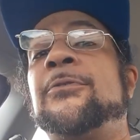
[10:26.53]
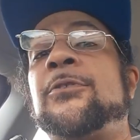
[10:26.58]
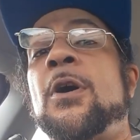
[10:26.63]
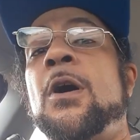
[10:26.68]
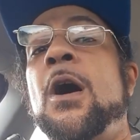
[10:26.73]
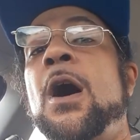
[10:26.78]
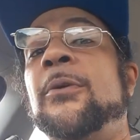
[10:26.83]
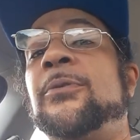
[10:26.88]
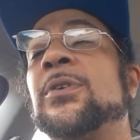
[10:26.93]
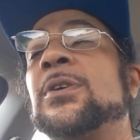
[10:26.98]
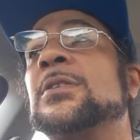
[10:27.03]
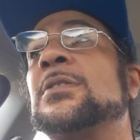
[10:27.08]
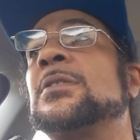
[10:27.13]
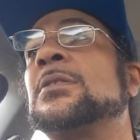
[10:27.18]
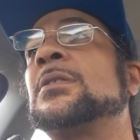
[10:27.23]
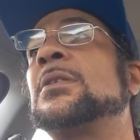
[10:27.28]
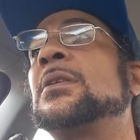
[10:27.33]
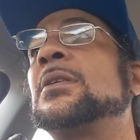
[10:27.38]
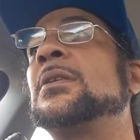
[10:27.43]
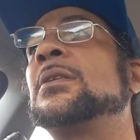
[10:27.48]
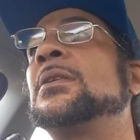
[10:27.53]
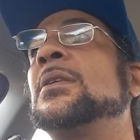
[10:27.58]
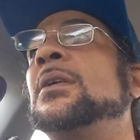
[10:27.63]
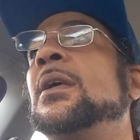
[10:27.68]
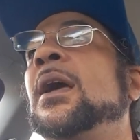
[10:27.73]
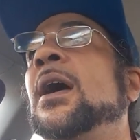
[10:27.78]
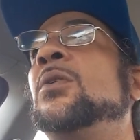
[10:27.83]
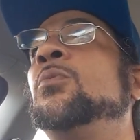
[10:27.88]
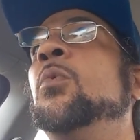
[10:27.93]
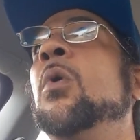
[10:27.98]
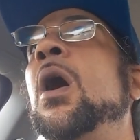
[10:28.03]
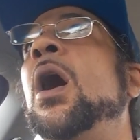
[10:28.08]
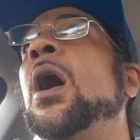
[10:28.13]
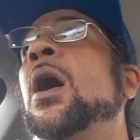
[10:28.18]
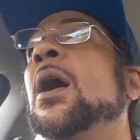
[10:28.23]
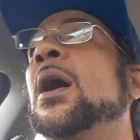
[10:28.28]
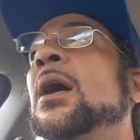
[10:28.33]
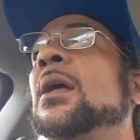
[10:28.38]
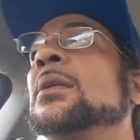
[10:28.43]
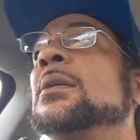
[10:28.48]
for office and
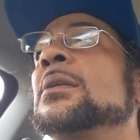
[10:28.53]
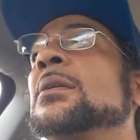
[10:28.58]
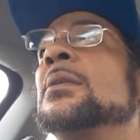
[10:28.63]
won.